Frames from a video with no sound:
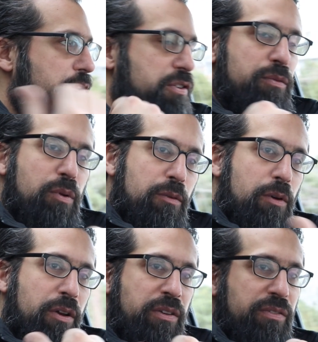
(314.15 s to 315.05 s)
there's 3
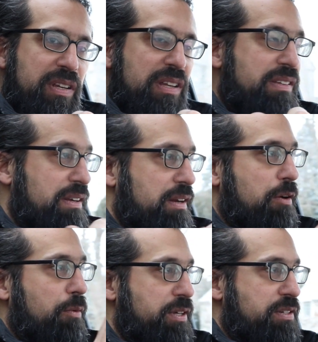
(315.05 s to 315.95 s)
rows of seats in
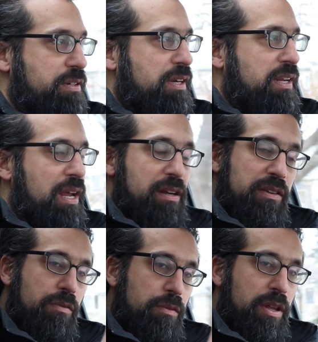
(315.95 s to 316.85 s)
here, which again
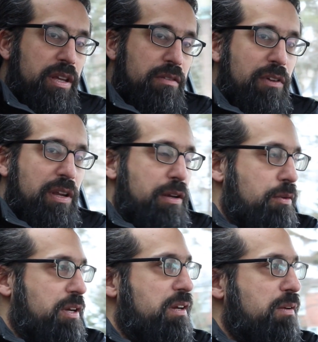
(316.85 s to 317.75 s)
is really convenient
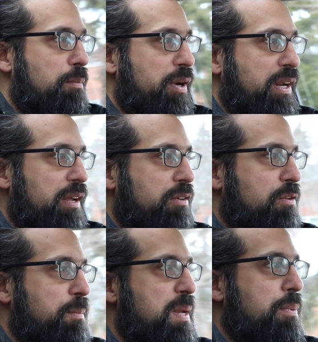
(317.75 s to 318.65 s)
when you need to bring
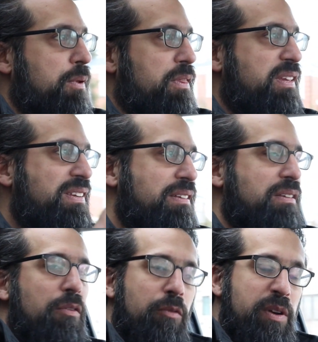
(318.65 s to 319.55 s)
extra people, this
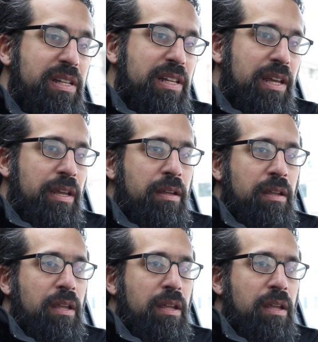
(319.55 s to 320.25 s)
isn't really